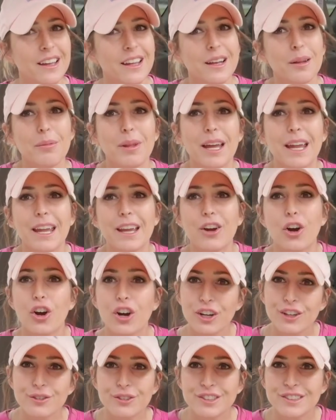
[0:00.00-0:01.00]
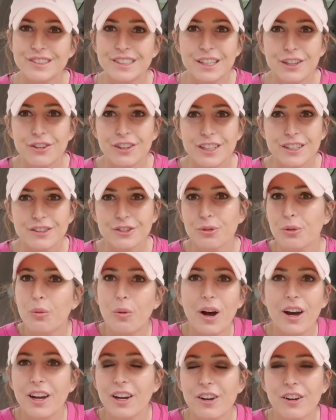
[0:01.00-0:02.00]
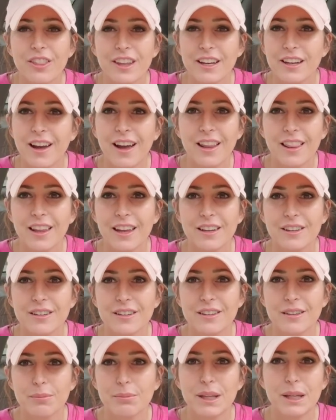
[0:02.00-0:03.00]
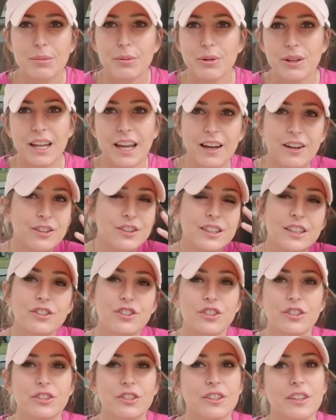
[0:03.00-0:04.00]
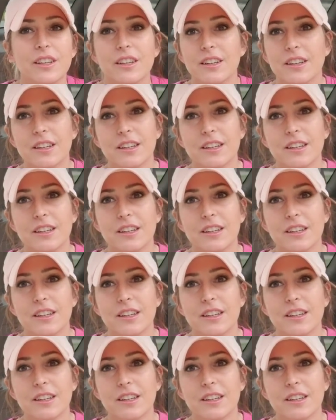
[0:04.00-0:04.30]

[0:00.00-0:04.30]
I'm like, are you serious? Why are they not letting people in the house? It just